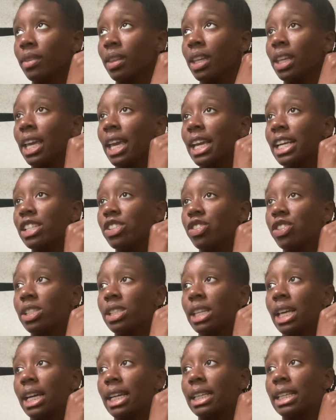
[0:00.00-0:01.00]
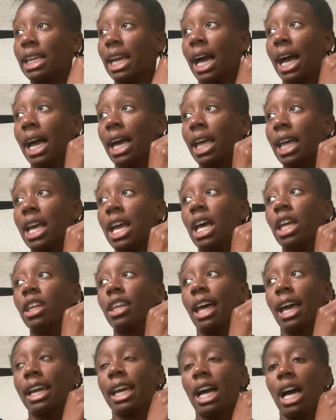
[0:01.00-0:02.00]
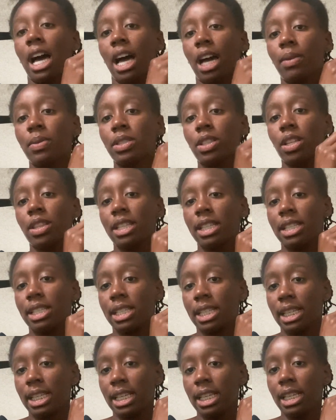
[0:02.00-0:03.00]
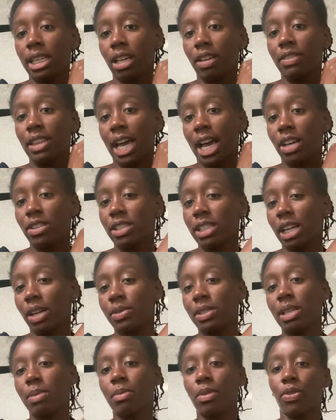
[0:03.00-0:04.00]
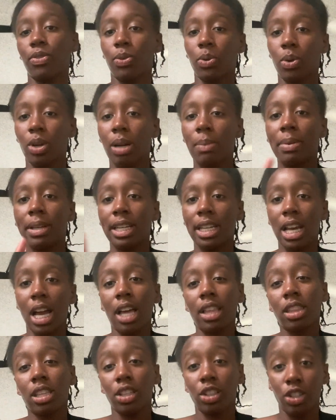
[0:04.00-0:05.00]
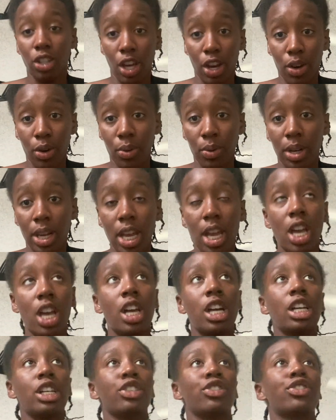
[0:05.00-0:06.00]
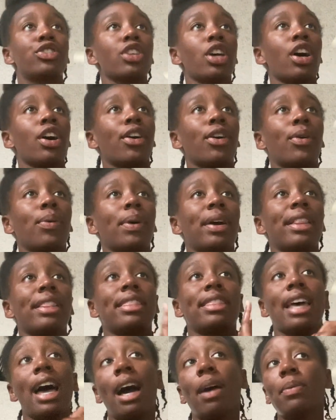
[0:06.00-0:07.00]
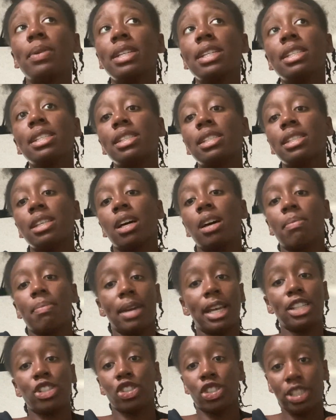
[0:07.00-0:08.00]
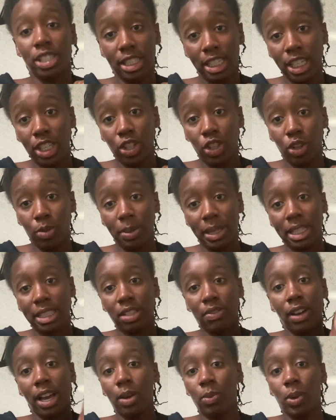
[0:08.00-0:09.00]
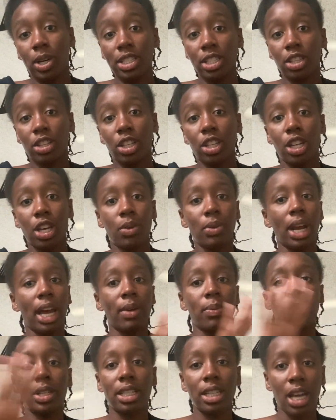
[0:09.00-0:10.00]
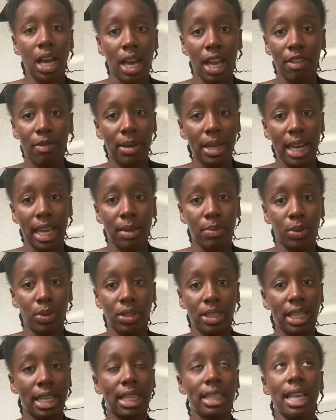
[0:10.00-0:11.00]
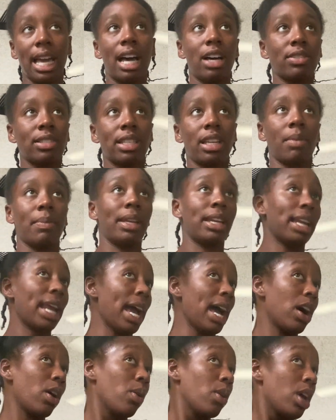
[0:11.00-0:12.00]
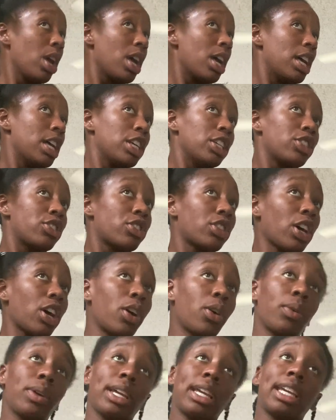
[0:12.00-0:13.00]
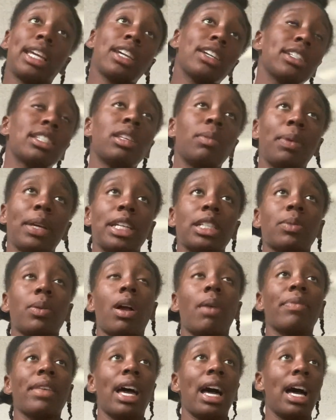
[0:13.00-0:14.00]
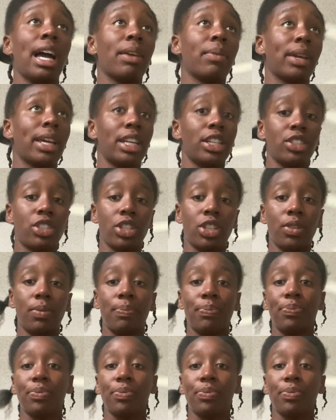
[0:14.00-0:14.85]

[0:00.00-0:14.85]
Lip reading: and she's like, yeah. Like, I was on the deed of the house that I was in before, but not the loan. So that was a major steal because if I was on the loan, I would not have been able to get the house that I'm in now. So here's the biggest problem that I ran into.